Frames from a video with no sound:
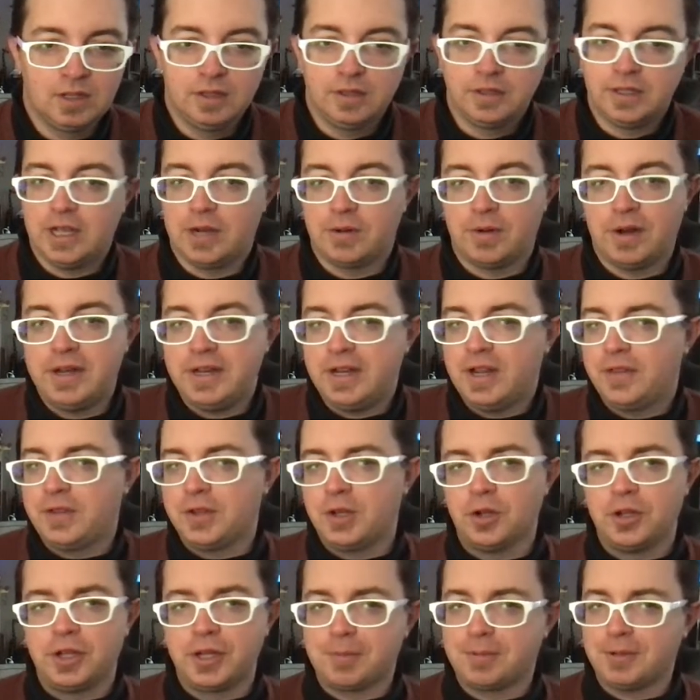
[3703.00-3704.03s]
Yeah, right now the
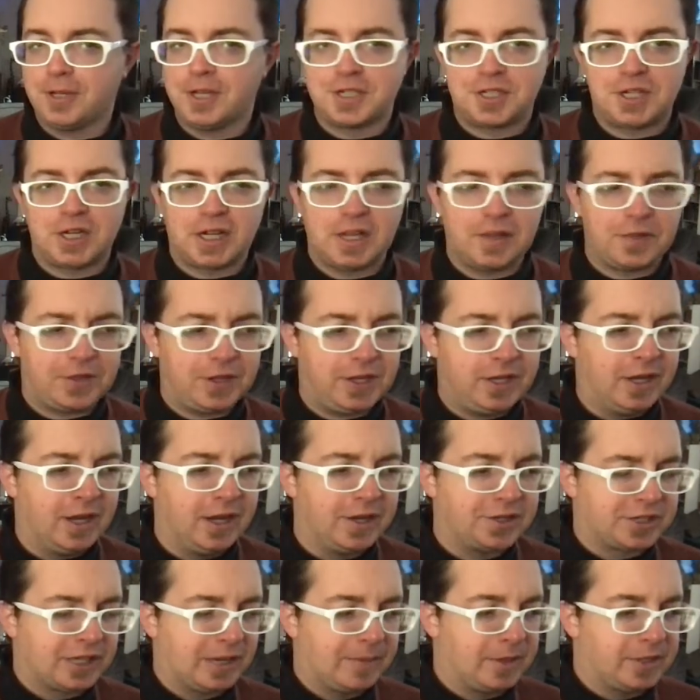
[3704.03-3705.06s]
only place to get the
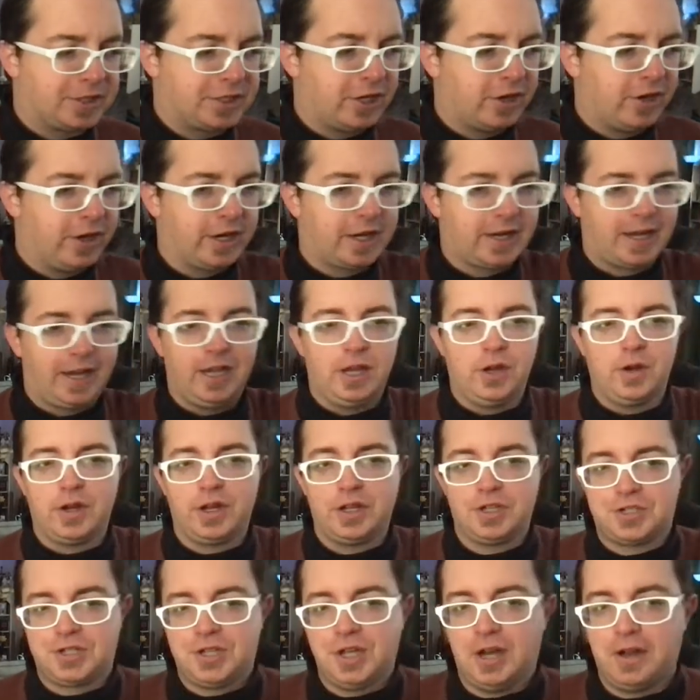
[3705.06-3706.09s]
uh, Cemetery Coyote
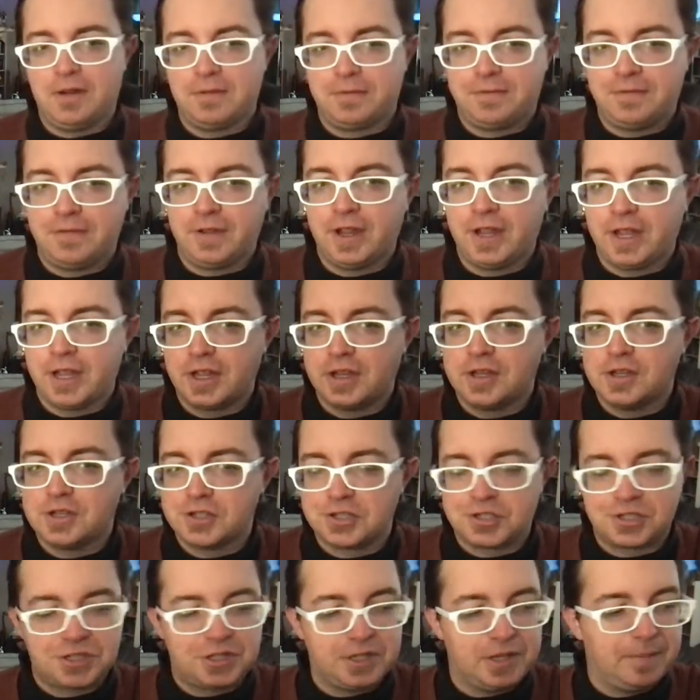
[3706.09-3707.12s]
stuff
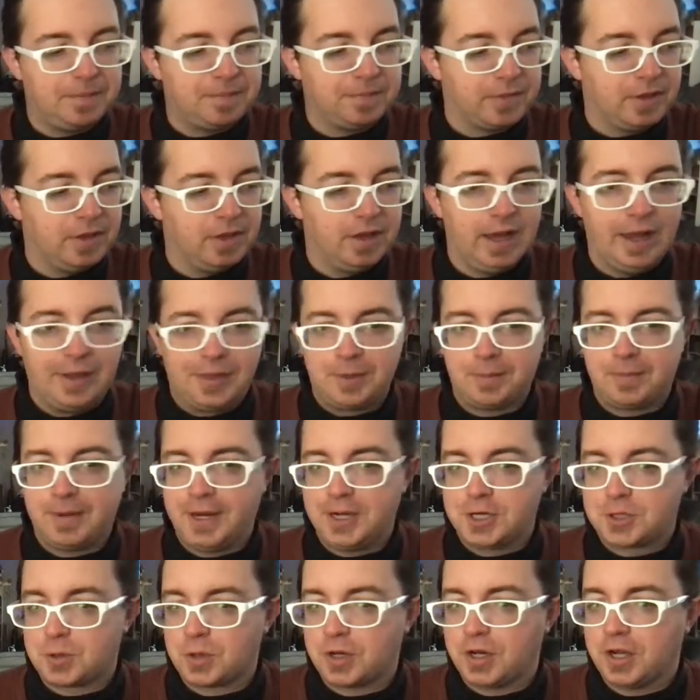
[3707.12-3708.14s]
is at the
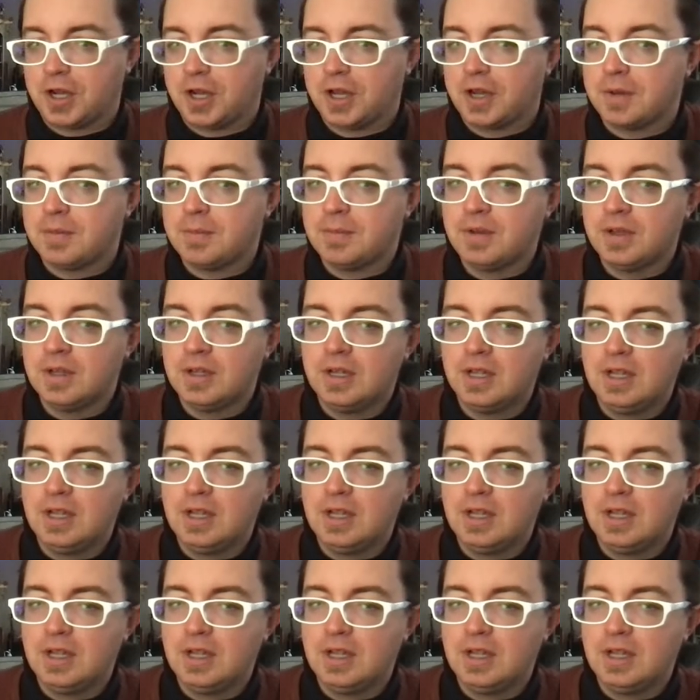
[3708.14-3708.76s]
Patreon.